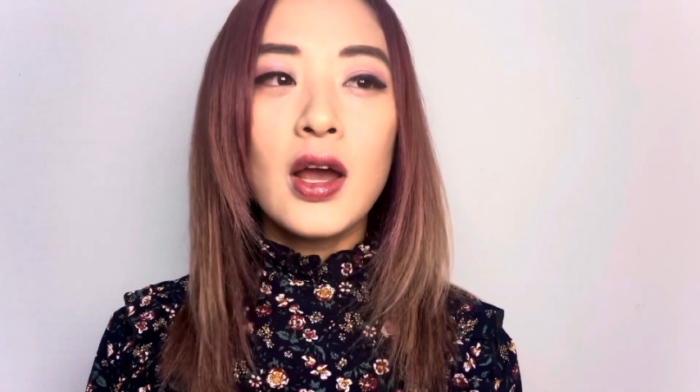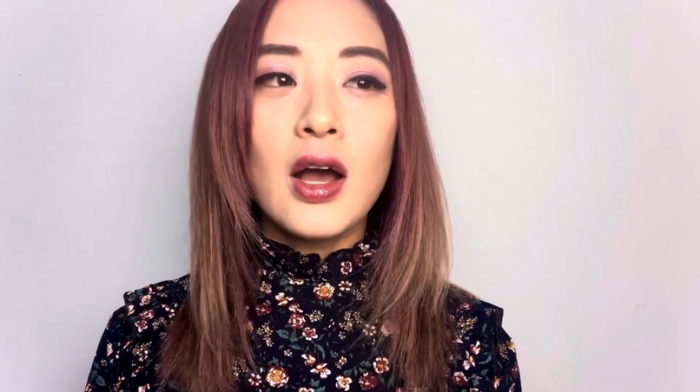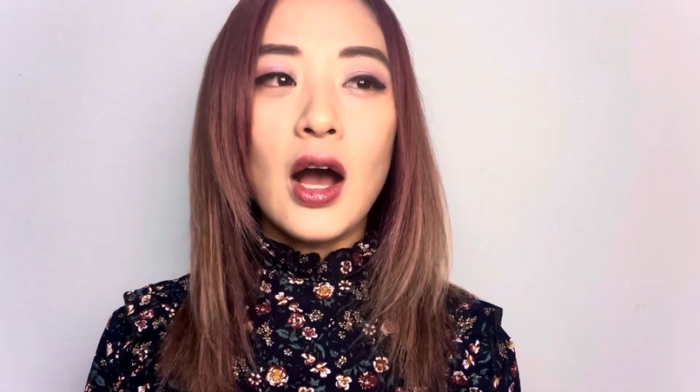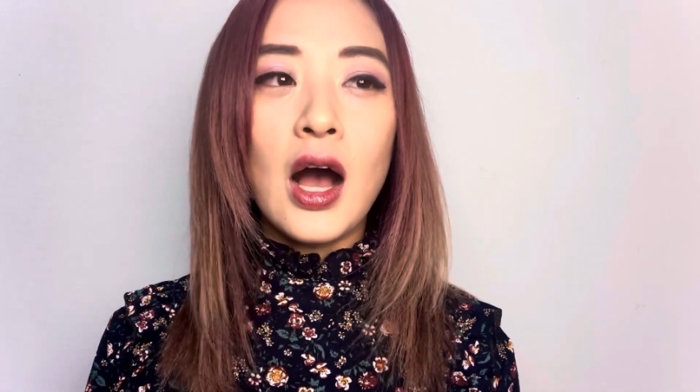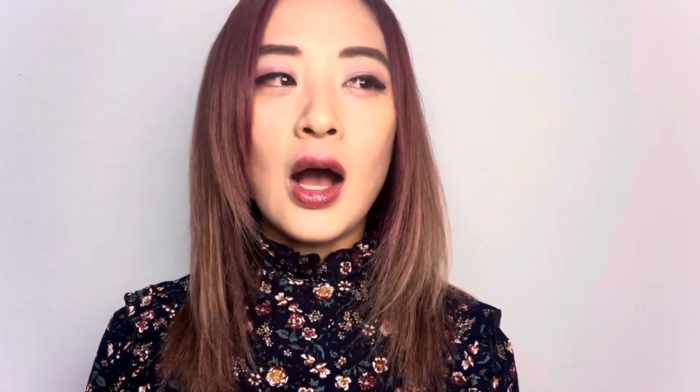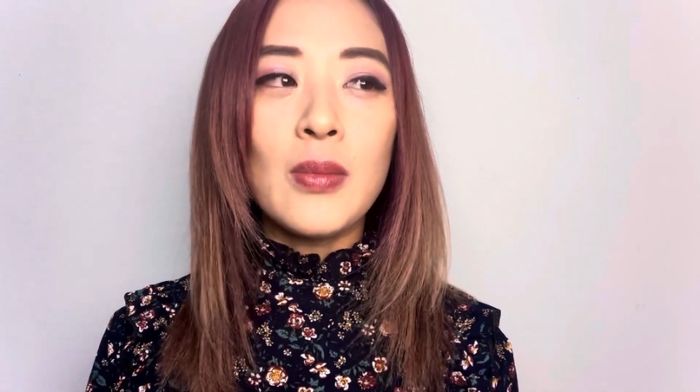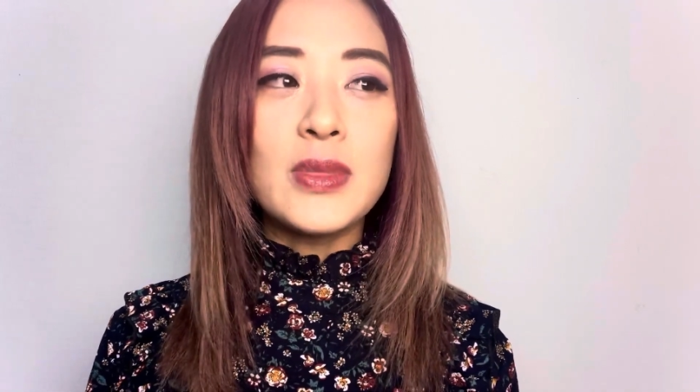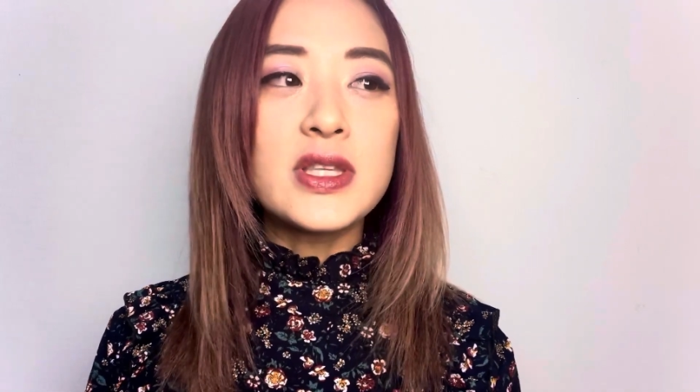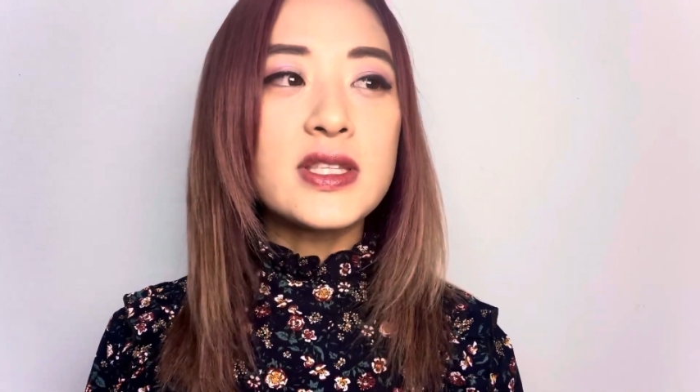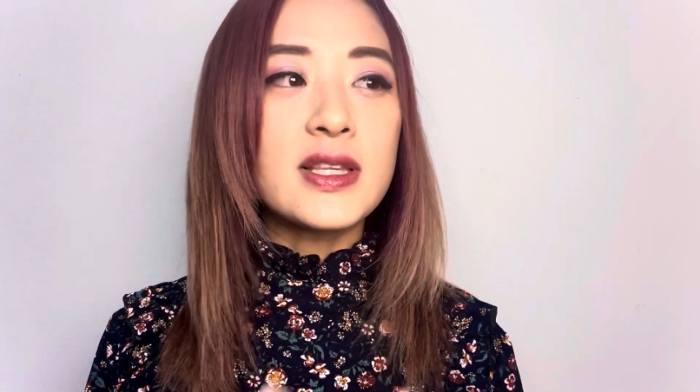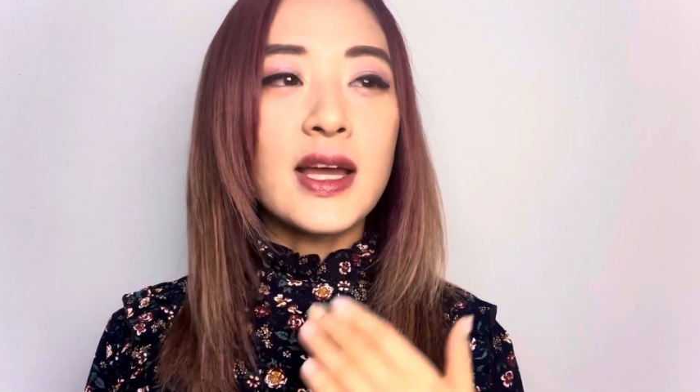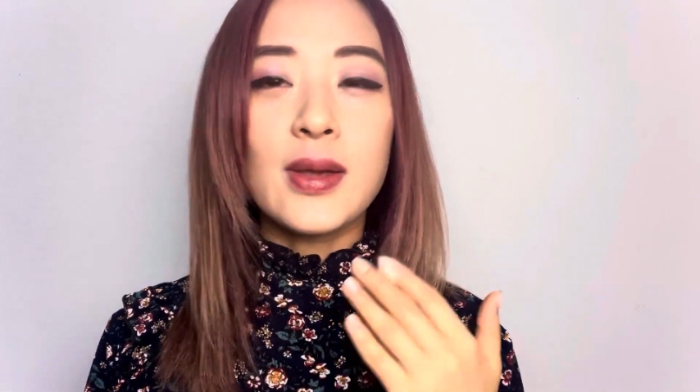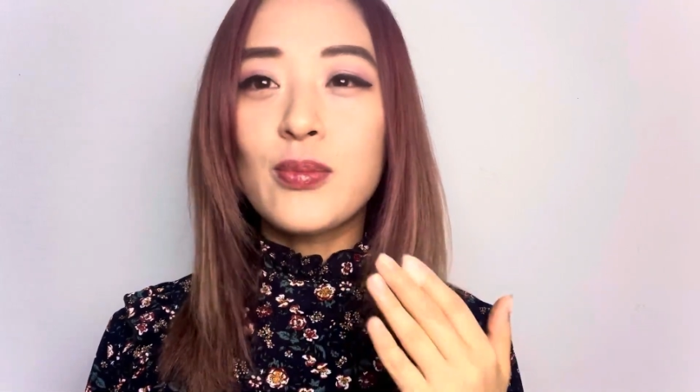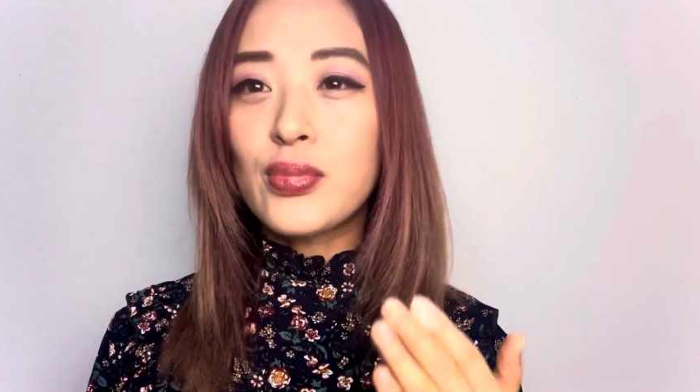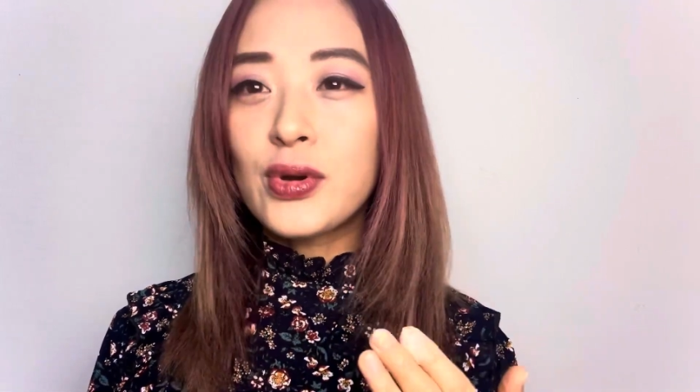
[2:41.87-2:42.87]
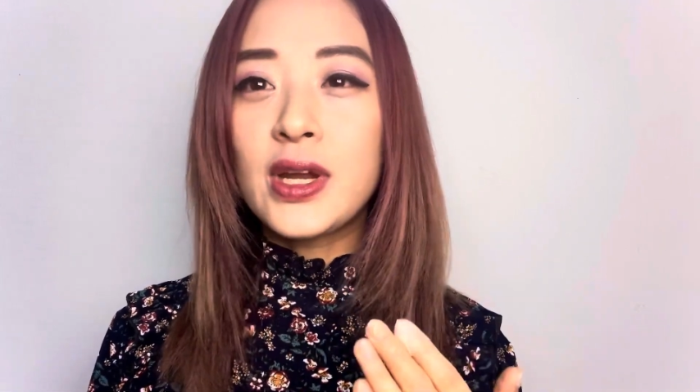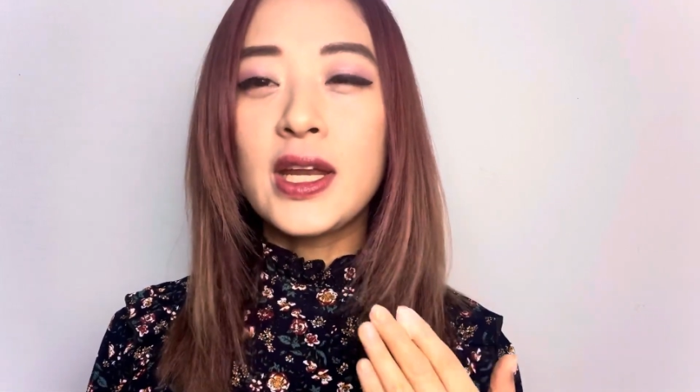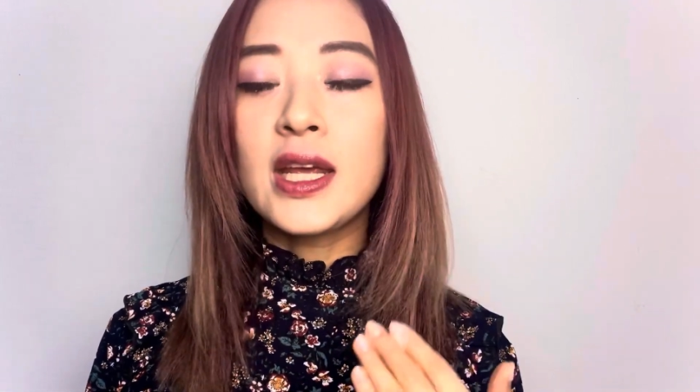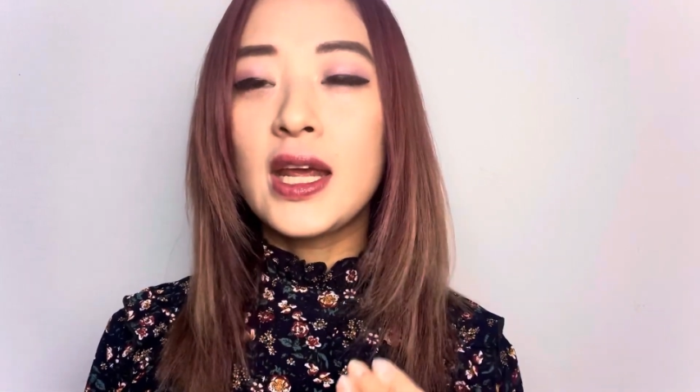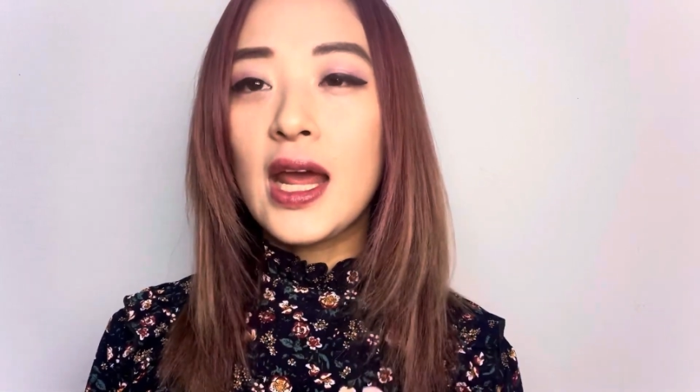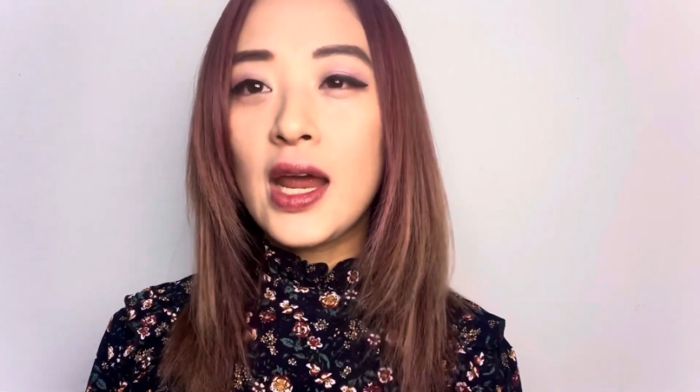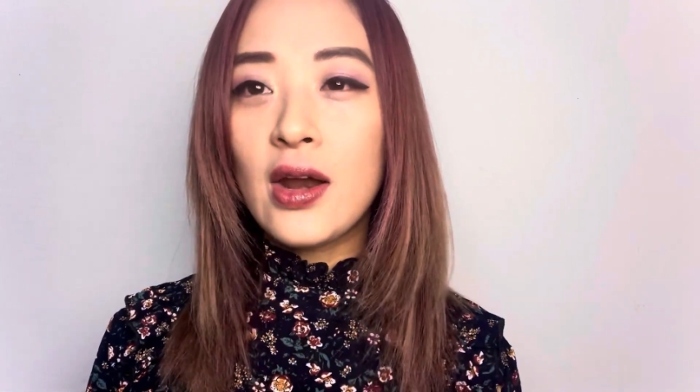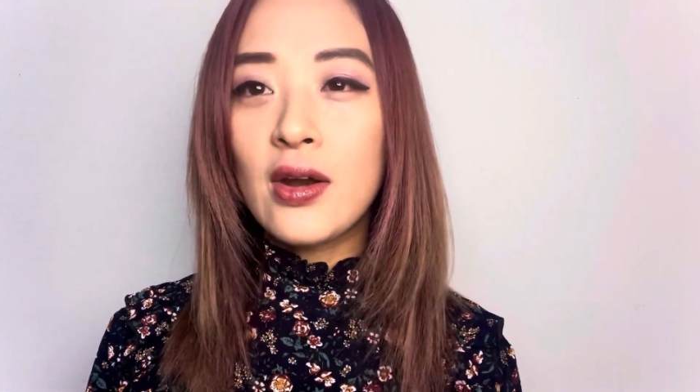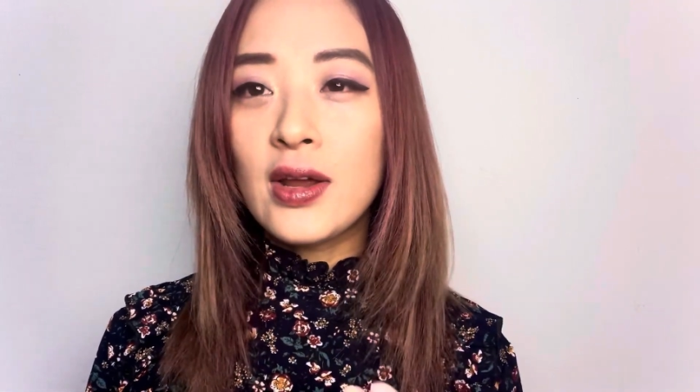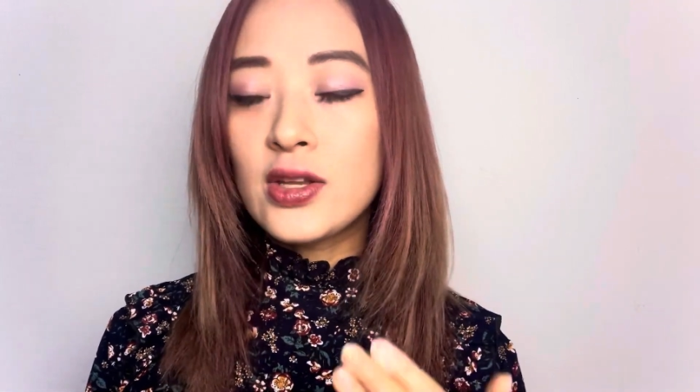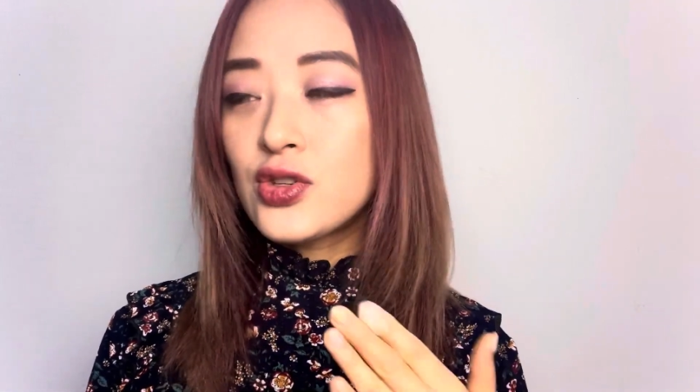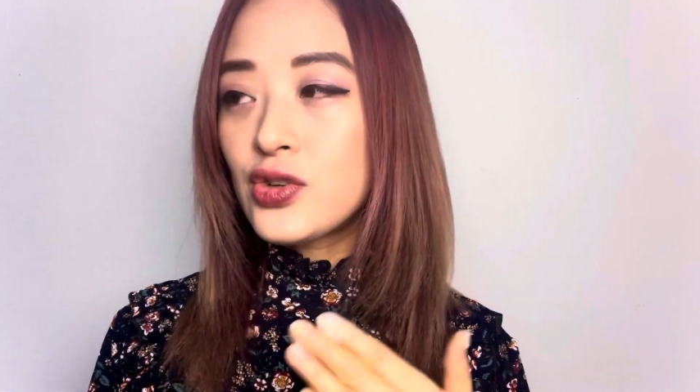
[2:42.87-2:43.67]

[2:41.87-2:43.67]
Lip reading: It's like breathing air and